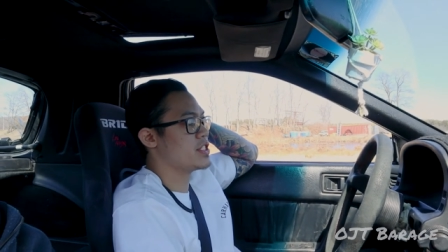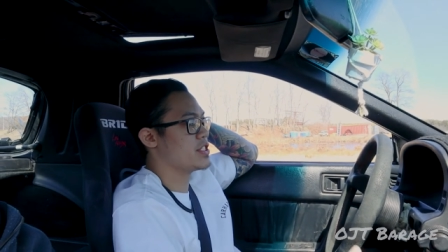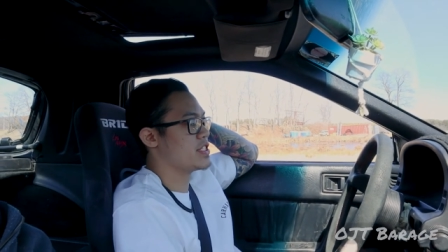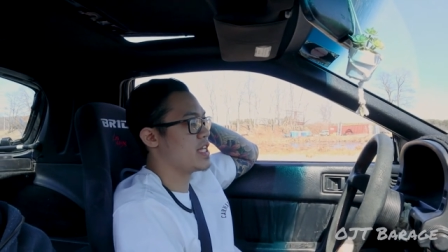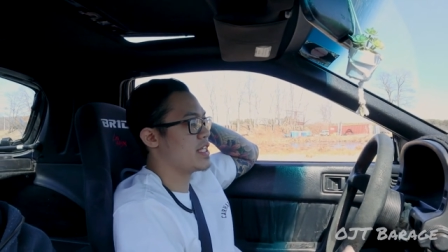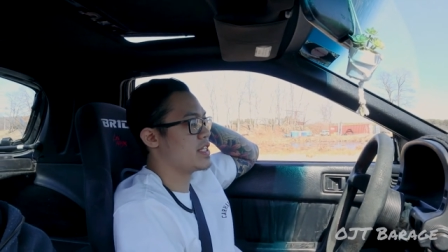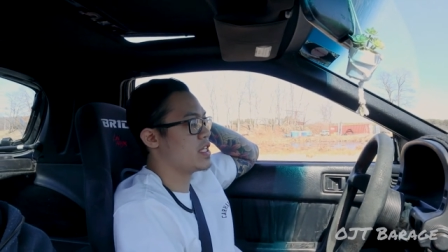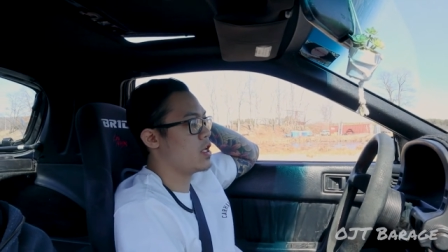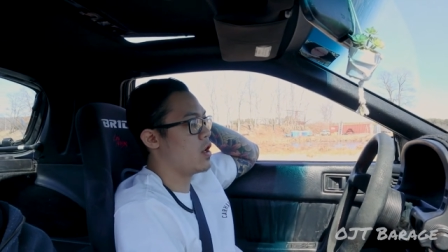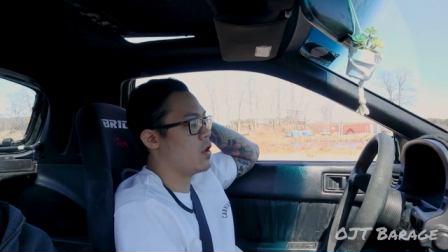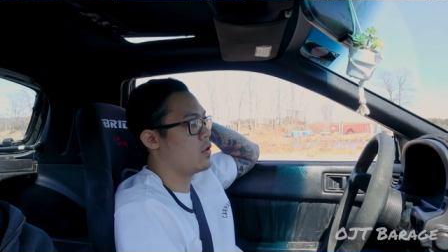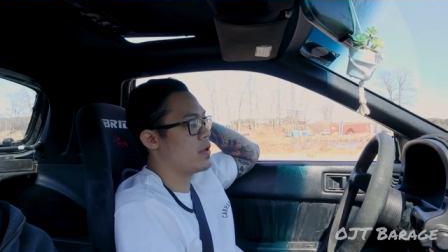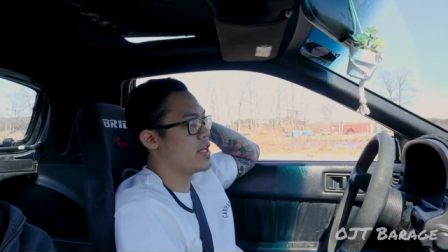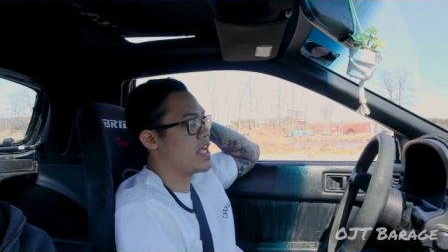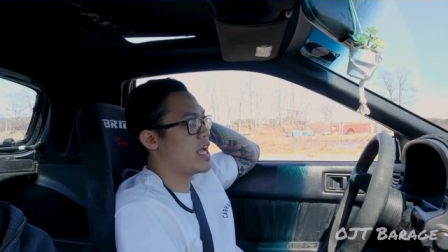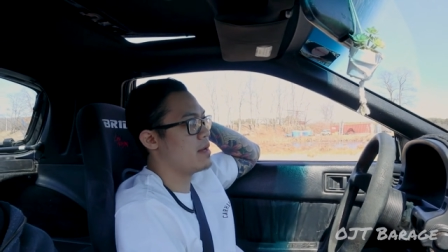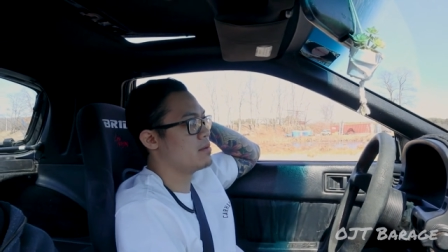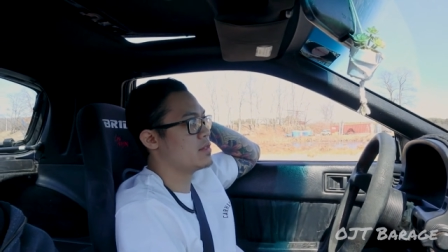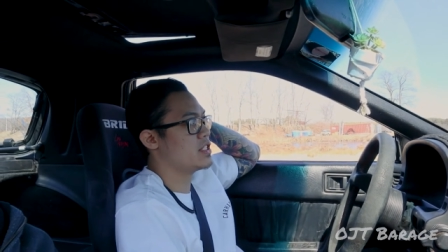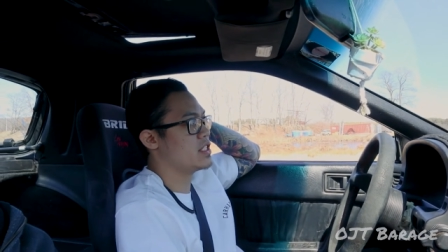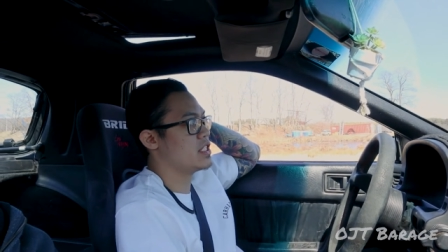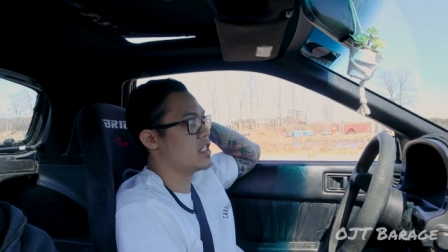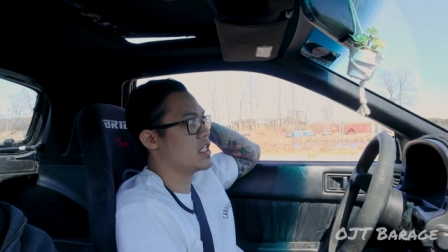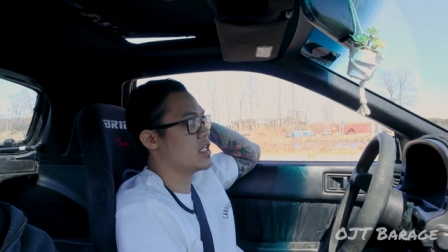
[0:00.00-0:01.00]
It just had the
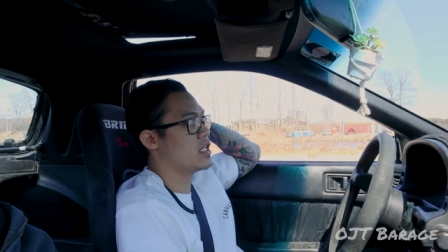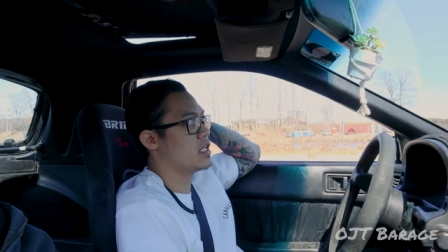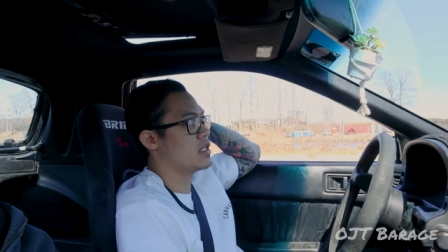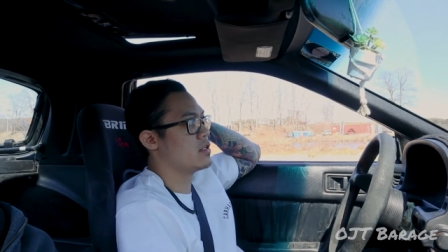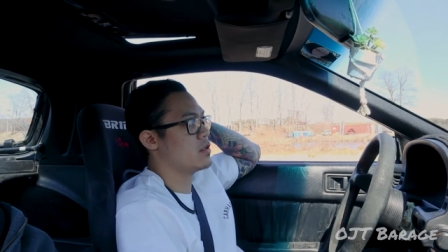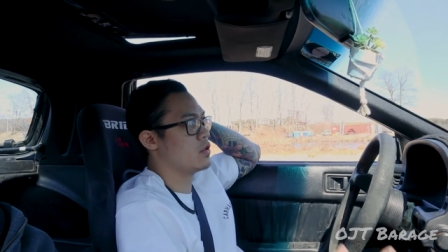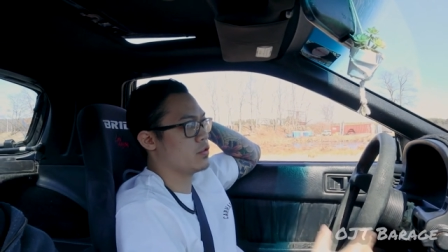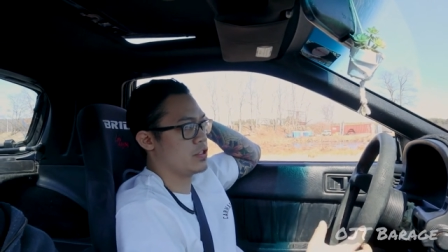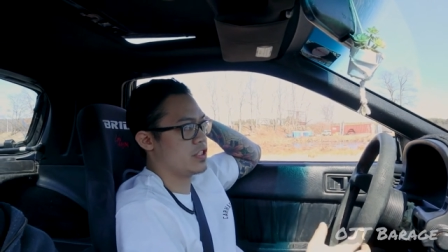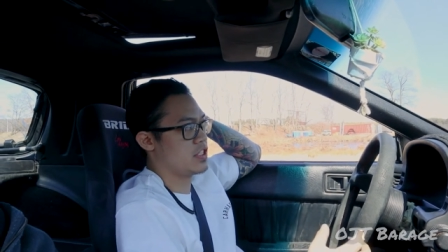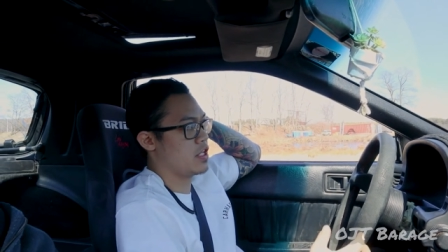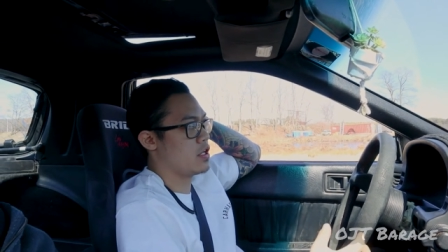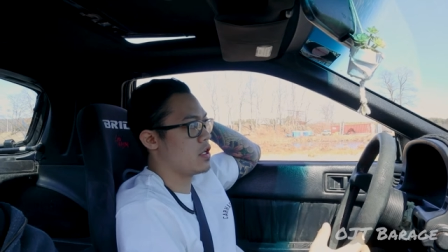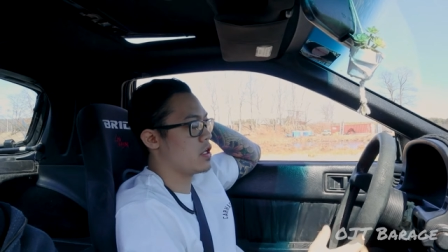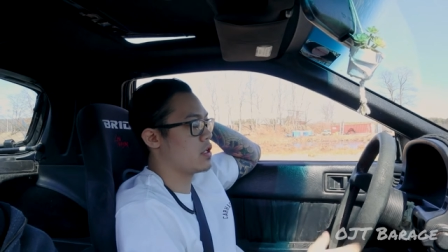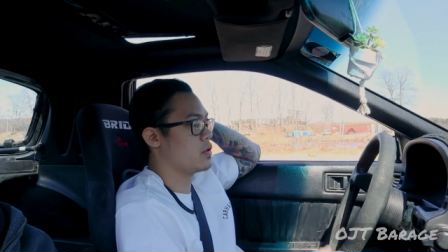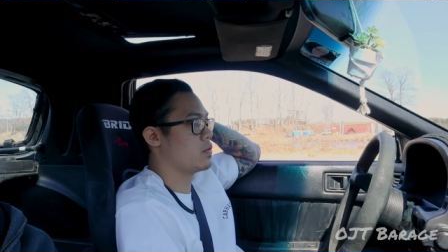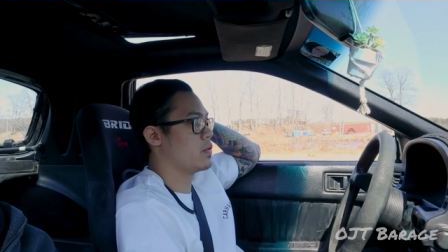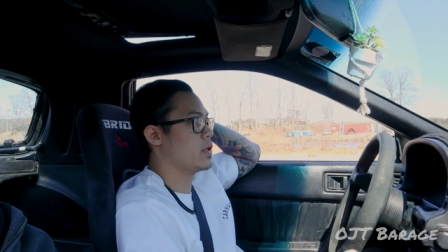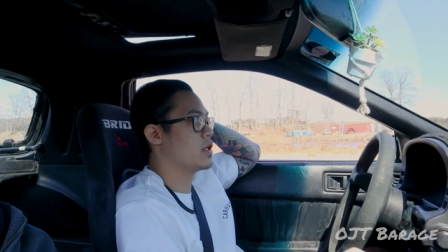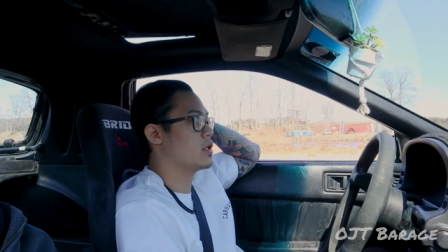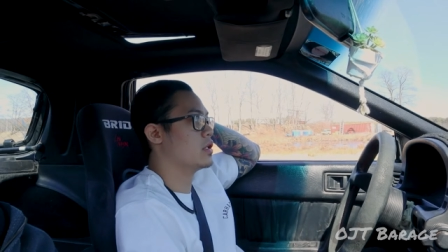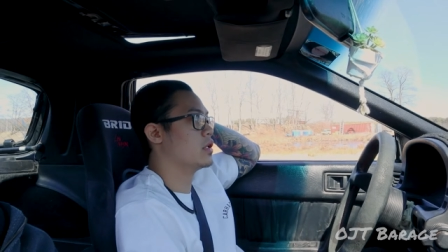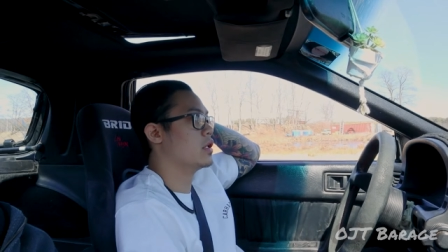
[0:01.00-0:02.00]
OEM seat and no
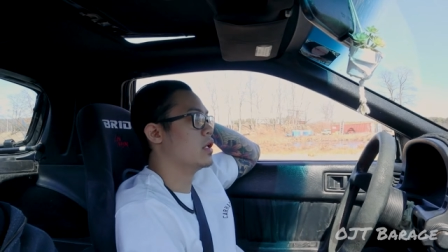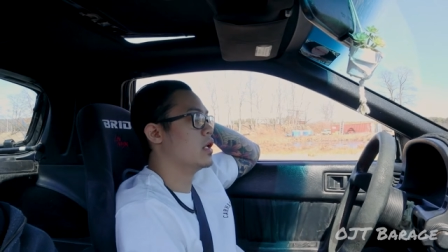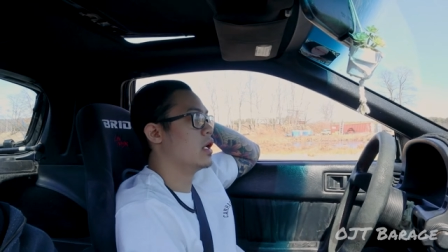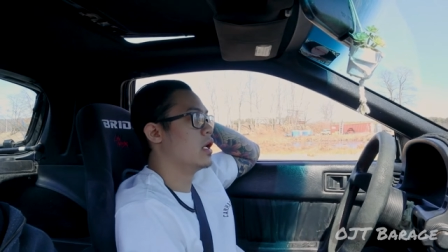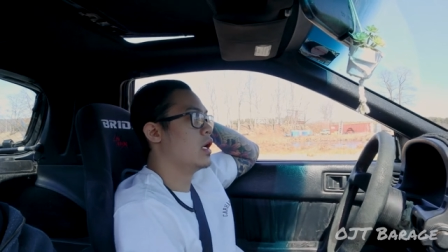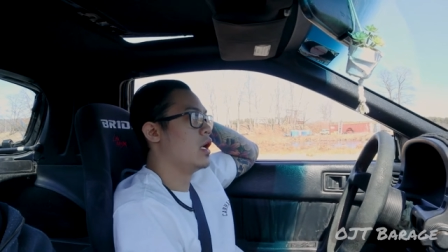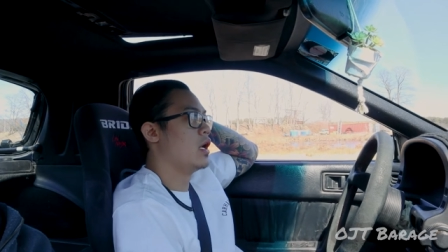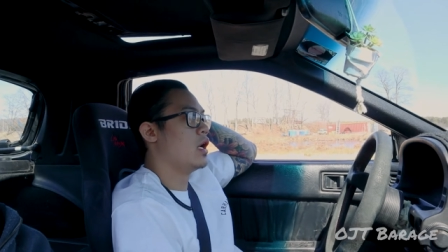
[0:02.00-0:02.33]
steering wheel.